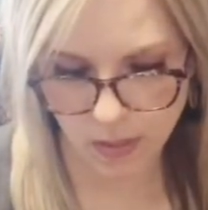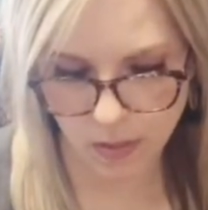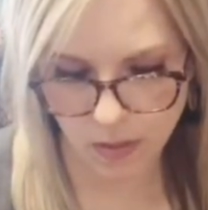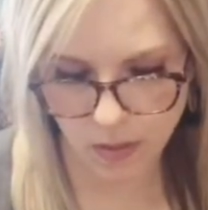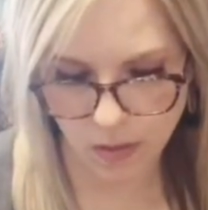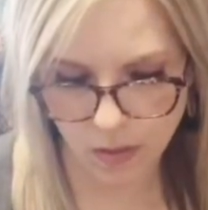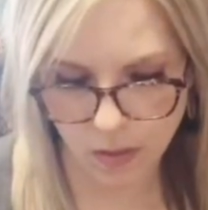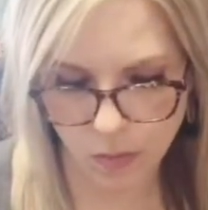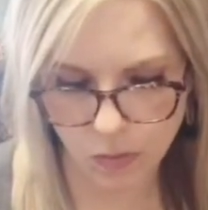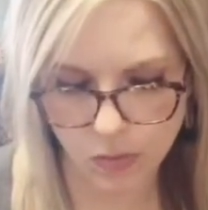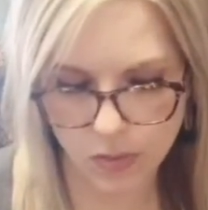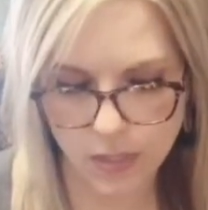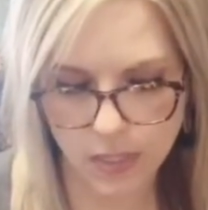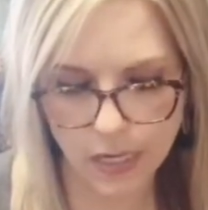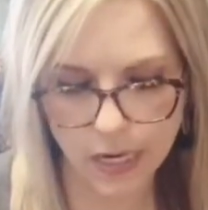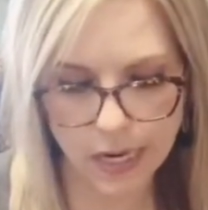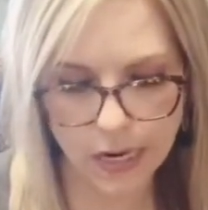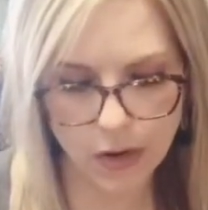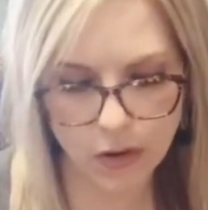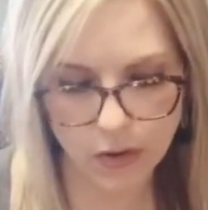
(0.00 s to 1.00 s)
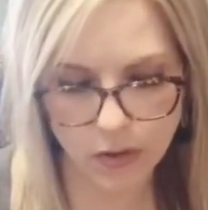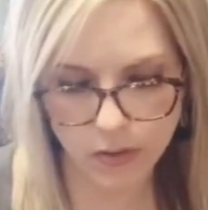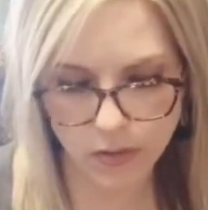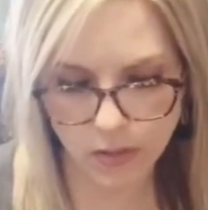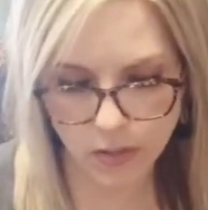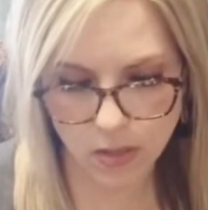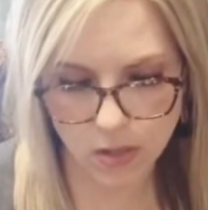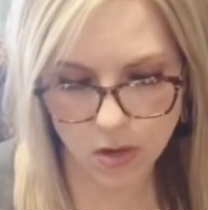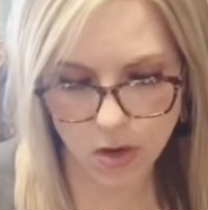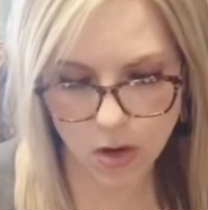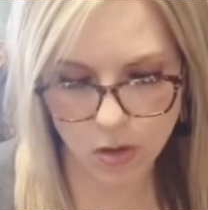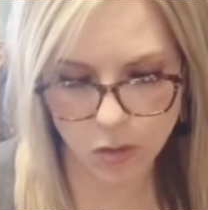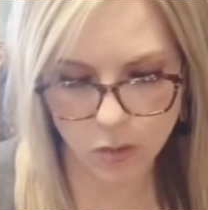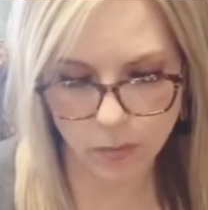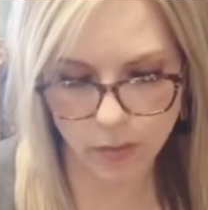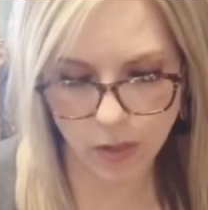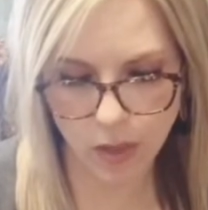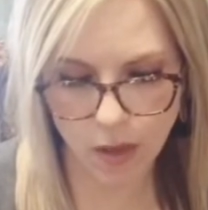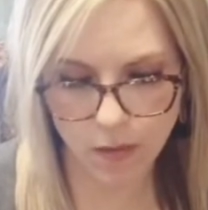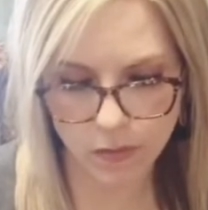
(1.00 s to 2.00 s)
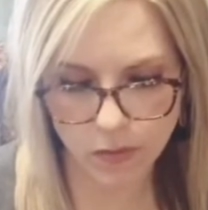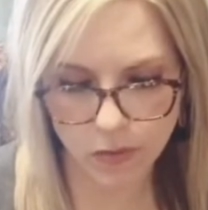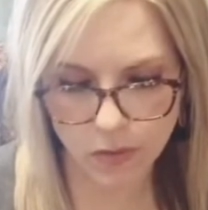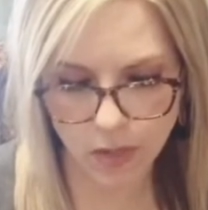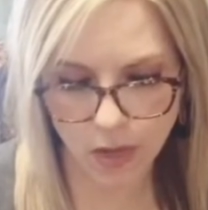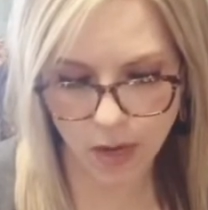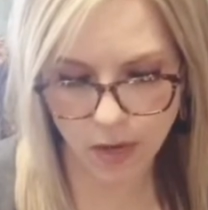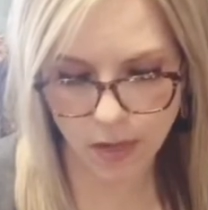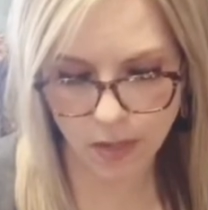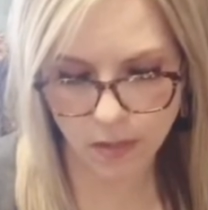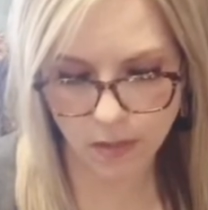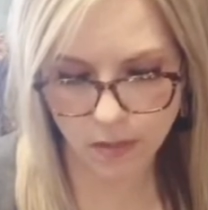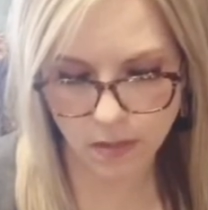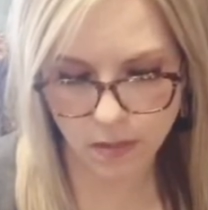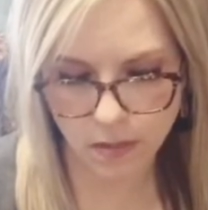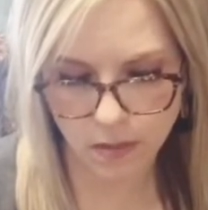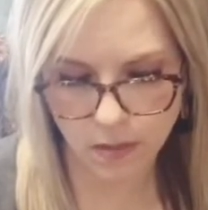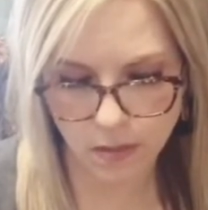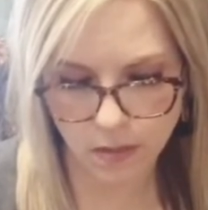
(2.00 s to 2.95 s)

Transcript: There were tears in Dr. Malavo's eyes.